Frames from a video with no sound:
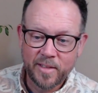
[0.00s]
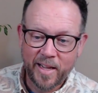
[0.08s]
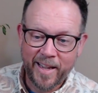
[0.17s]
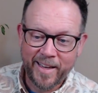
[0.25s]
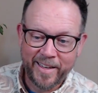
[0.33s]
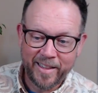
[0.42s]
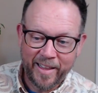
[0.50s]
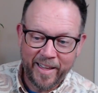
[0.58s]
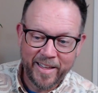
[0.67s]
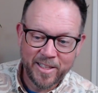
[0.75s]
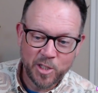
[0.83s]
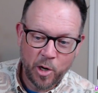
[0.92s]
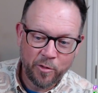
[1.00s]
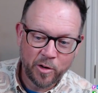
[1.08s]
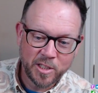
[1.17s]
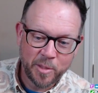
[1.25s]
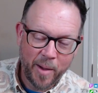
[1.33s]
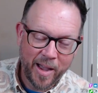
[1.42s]
and he leans over
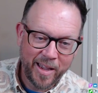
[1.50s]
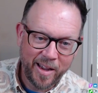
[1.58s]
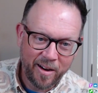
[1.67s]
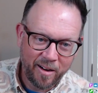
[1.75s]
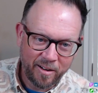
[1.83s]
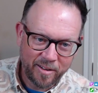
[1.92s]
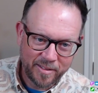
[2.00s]
into my ear.